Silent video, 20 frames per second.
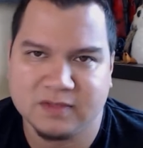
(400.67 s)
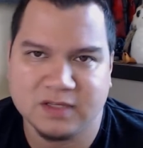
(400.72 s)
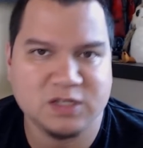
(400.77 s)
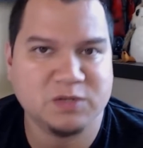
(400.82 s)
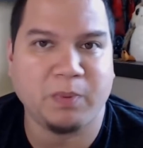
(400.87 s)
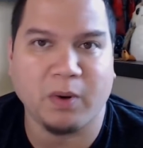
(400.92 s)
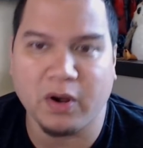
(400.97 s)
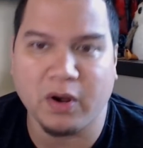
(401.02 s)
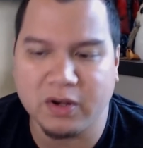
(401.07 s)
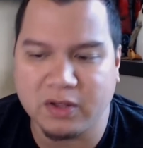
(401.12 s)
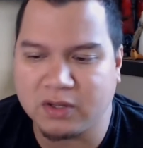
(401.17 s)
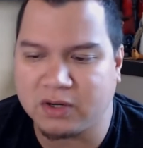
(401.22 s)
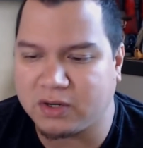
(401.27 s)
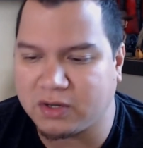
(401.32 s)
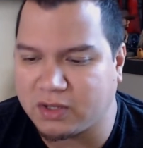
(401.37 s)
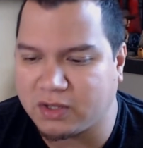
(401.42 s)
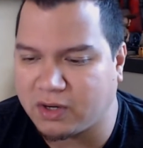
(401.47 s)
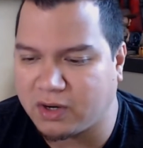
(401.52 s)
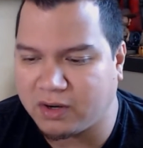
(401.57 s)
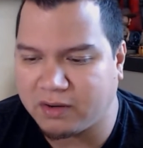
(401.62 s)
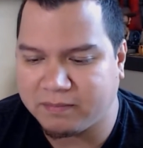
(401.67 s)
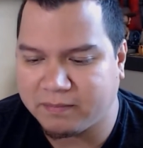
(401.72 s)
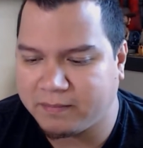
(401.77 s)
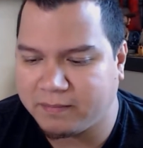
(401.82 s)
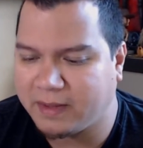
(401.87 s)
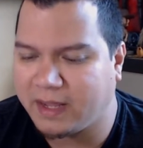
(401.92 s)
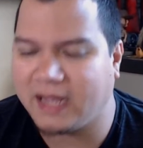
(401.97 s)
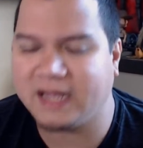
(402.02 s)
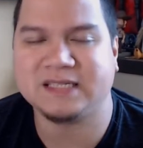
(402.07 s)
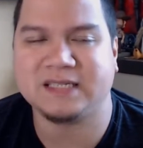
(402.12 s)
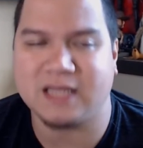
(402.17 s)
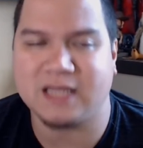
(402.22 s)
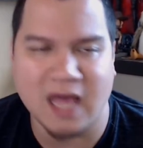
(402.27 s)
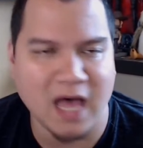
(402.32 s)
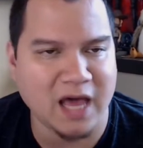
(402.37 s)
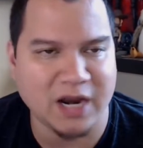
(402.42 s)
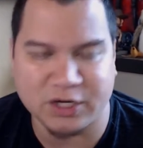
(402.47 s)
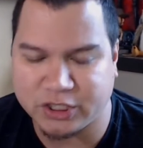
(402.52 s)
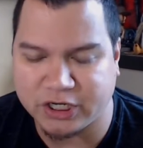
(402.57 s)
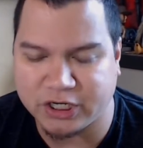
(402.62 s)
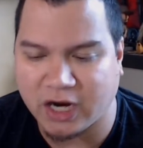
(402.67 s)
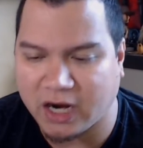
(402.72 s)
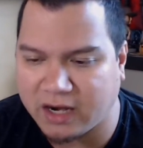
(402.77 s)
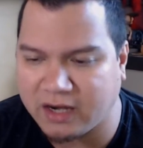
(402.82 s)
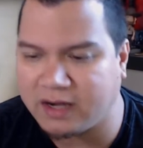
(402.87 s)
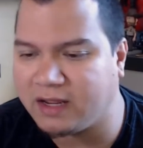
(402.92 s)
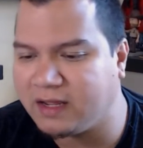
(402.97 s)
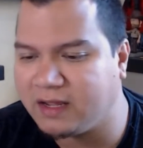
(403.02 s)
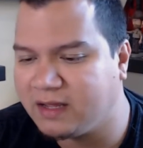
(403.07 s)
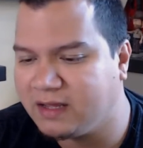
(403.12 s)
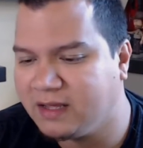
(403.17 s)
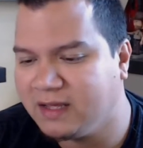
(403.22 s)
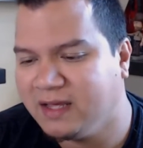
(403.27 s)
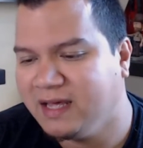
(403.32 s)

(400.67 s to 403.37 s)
Spoiler alert, it's not a shiny.